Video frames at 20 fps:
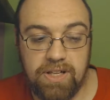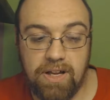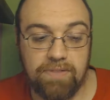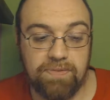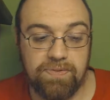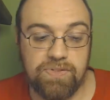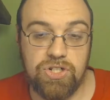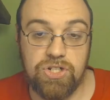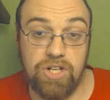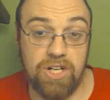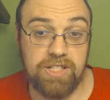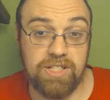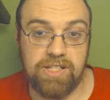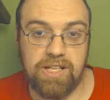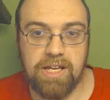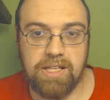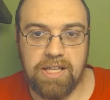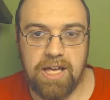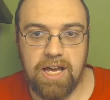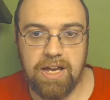just
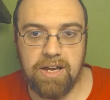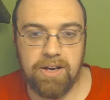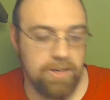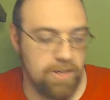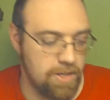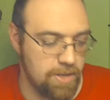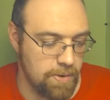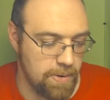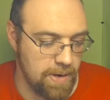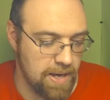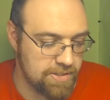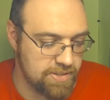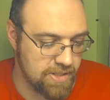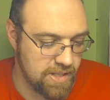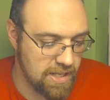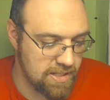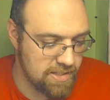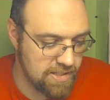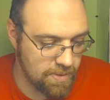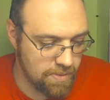like that here in the U.S., so
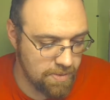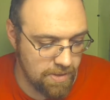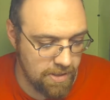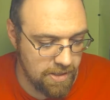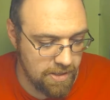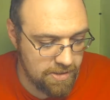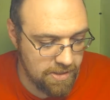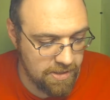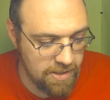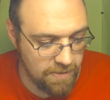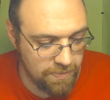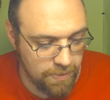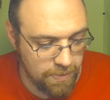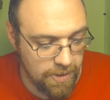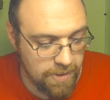that's not really anything different.